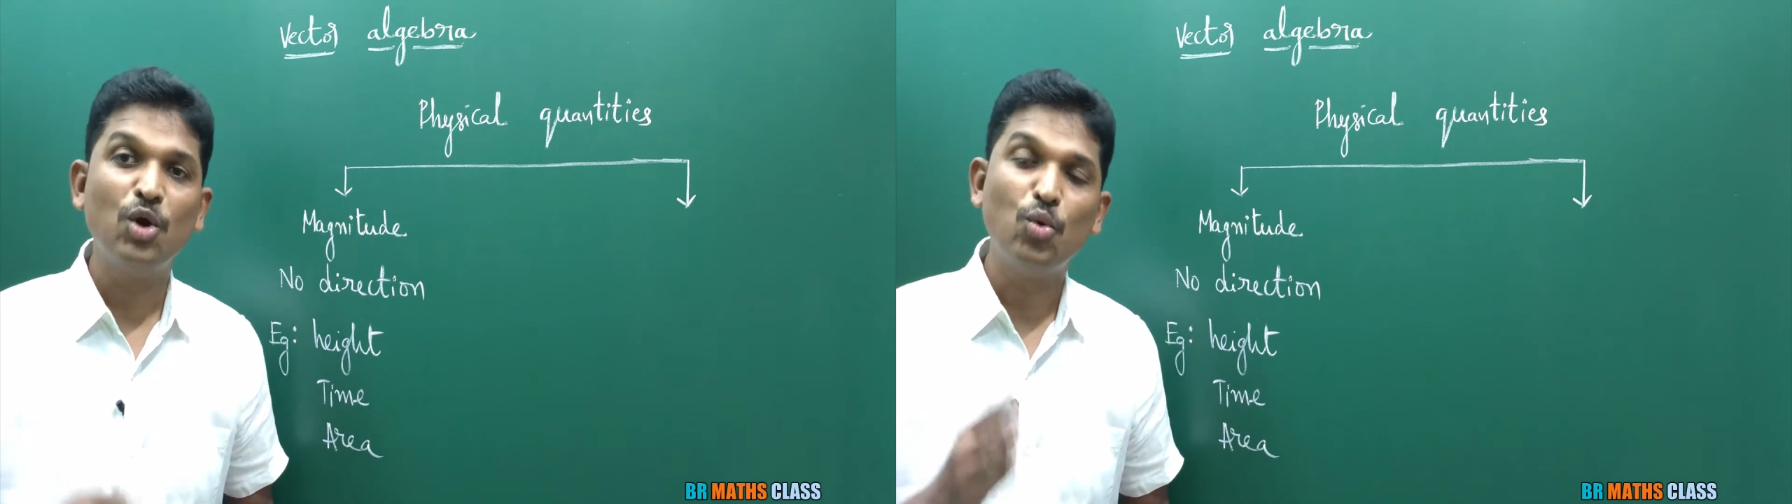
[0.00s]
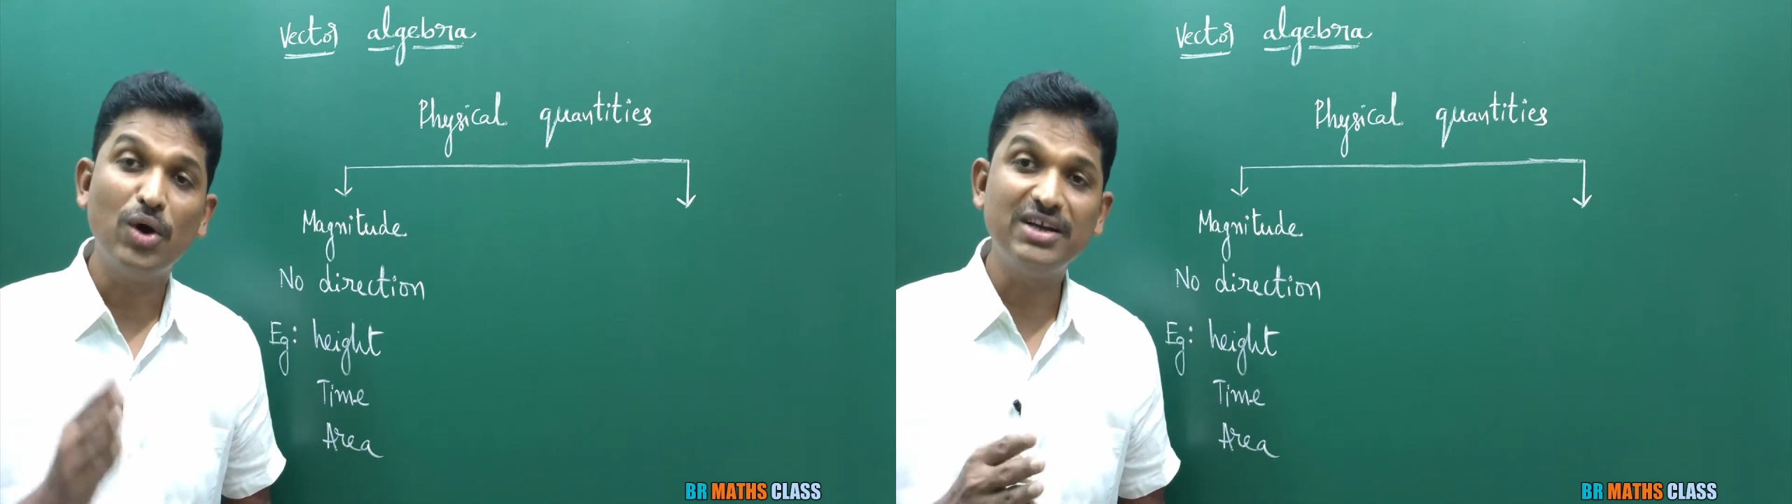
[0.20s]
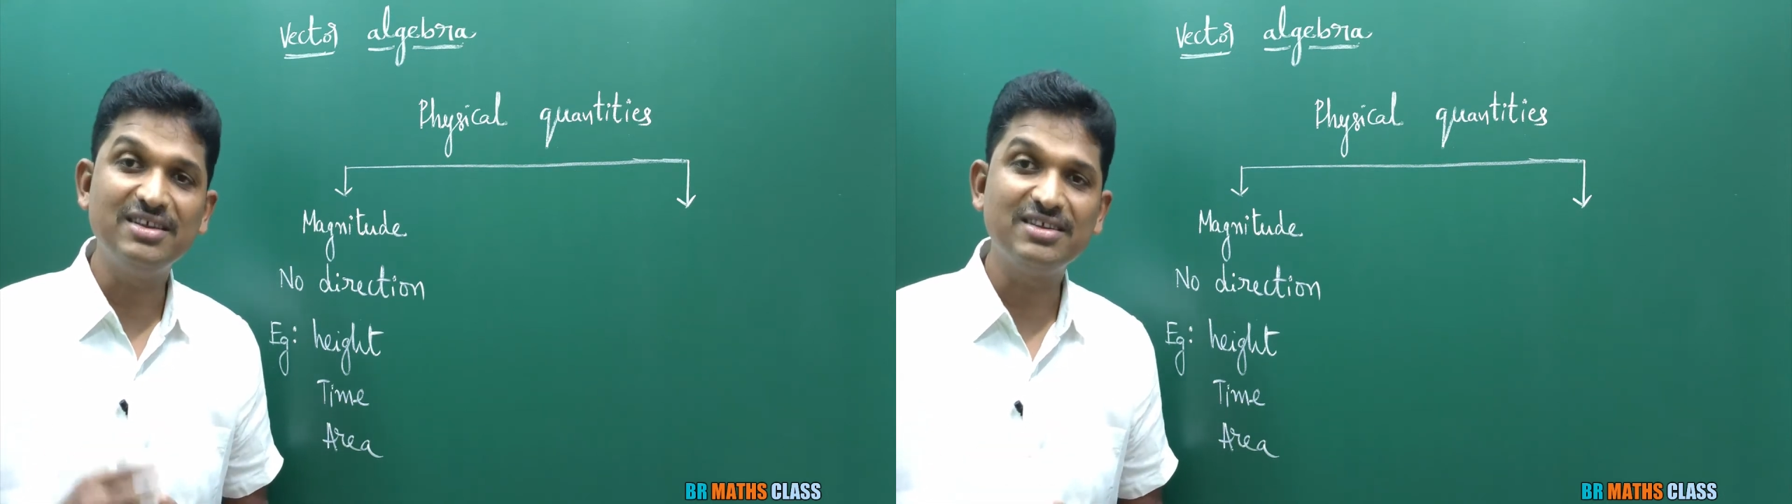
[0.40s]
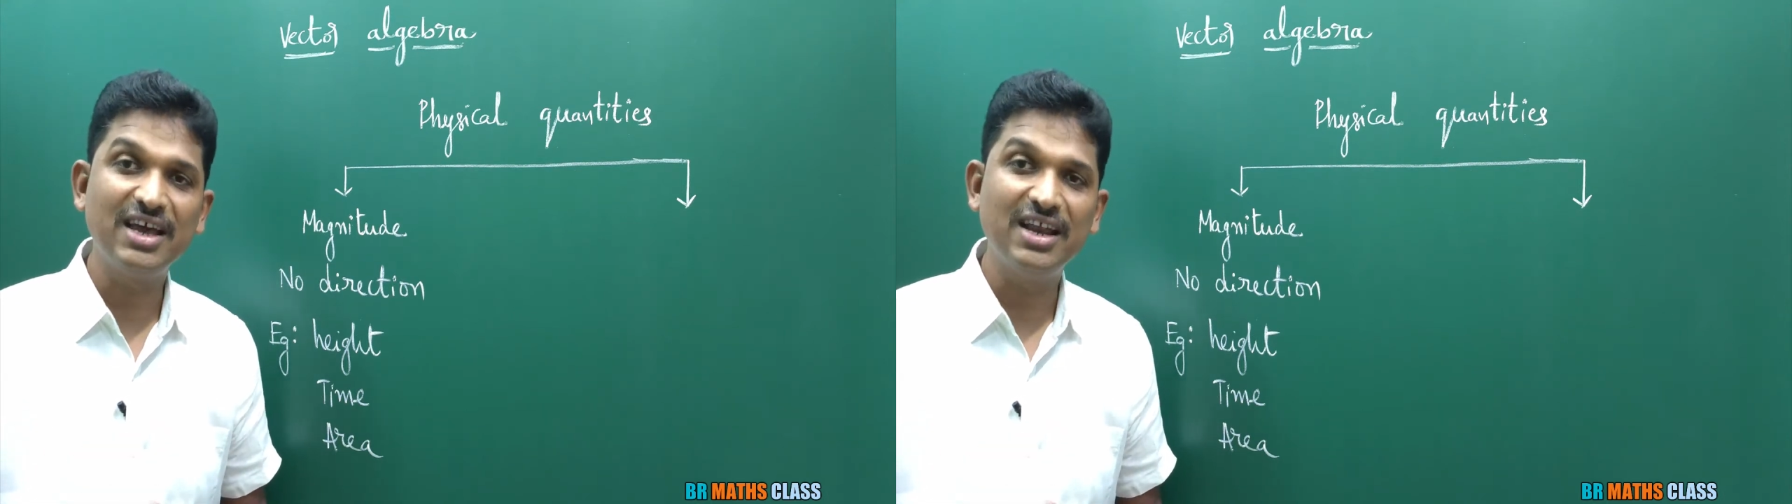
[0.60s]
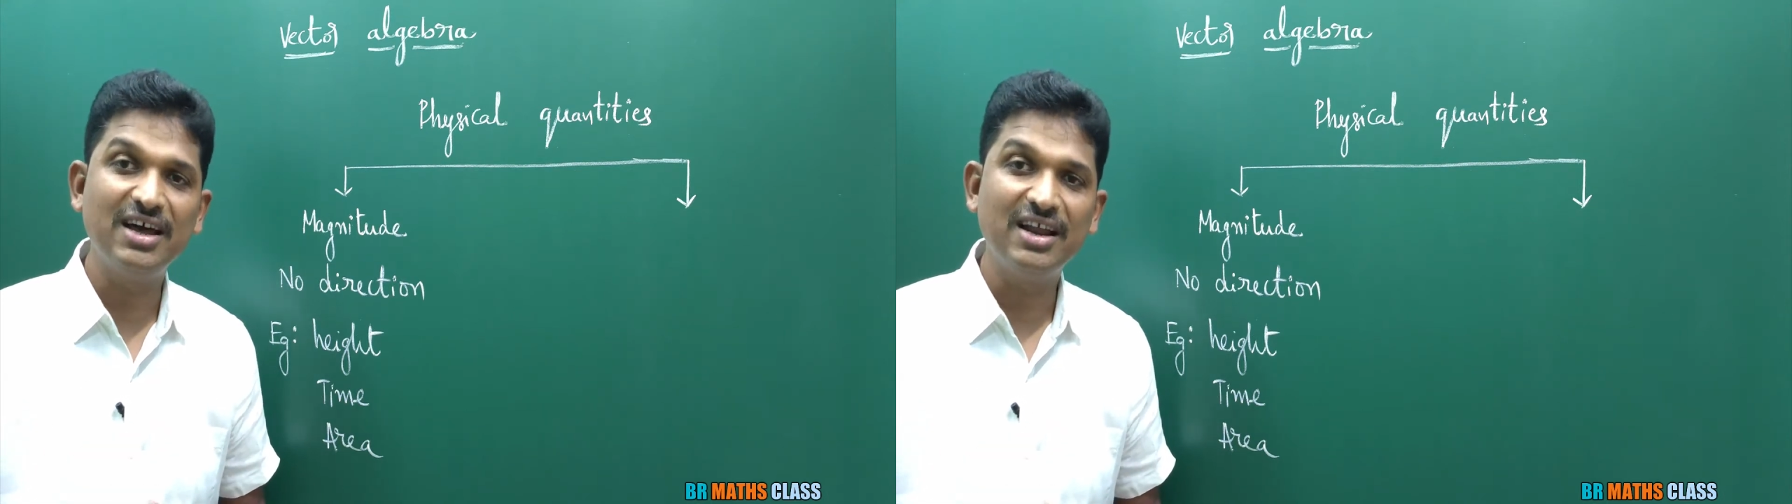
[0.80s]
What is
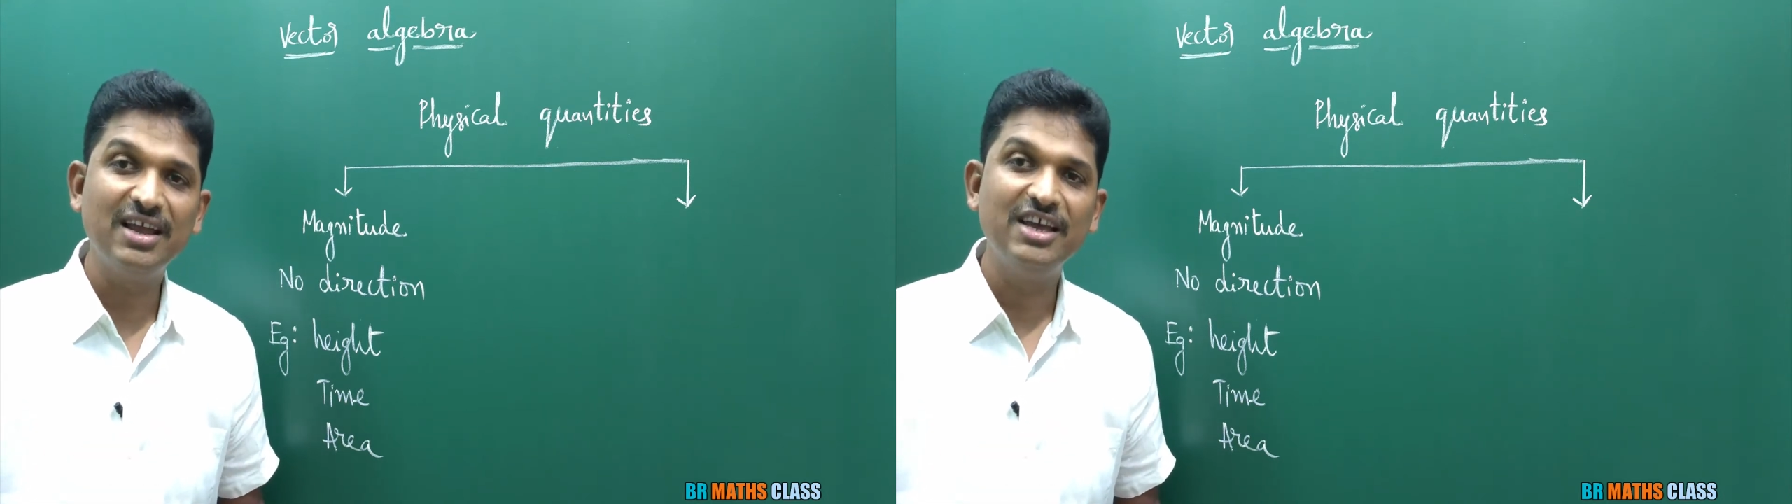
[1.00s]
scalar?